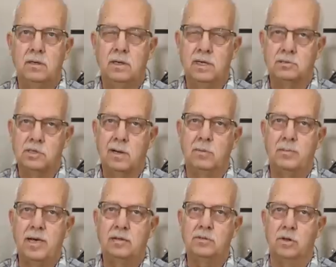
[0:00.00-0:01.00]
and
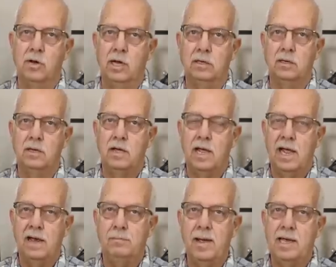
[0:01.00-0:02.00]
sublimate to it
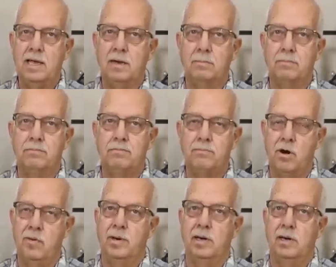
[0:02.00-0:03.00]
and make it
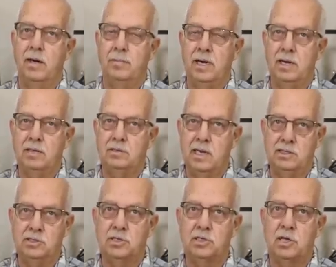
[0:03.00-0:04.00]
permanent. I mean, it,
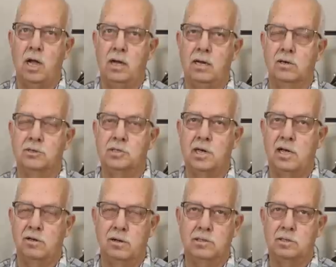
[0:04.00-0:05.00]
it's stuck. It'll
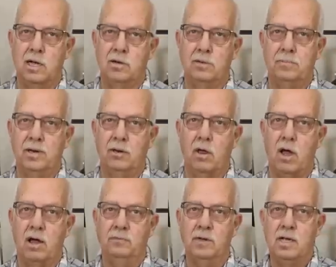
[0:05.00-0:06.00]
stay there. It's not going to peel
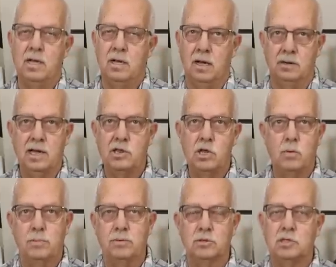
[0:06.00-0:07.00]
off unless you
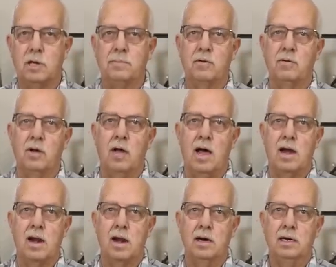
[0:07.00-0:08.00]
would put something real
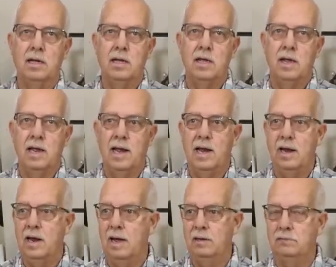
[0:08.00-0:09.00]
hot on it.
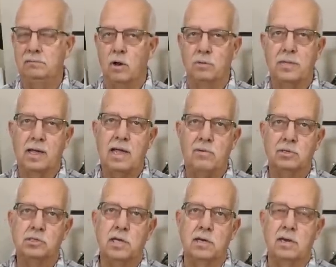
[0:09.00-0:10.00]
And I don't think I
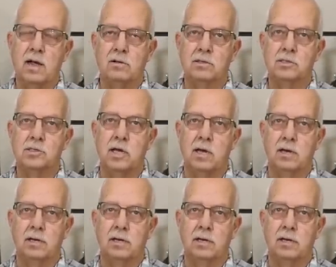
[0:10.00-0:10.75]
would set it out in the sun